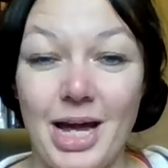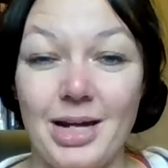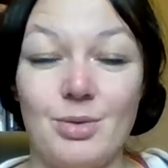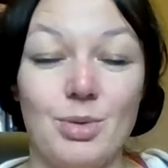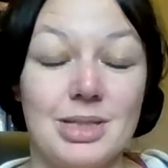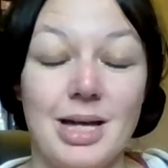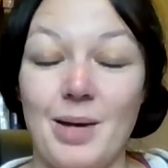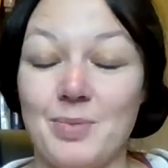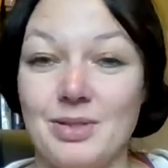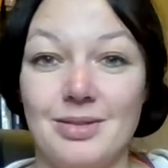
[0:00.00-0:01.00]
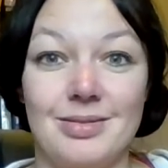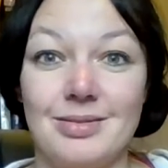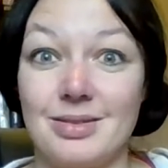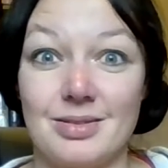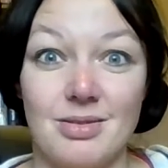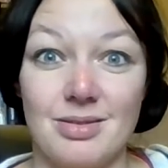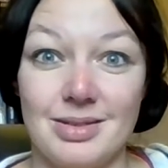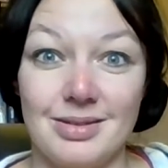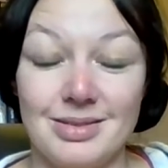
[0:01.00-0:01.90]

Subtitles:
and it was an absolute disaster.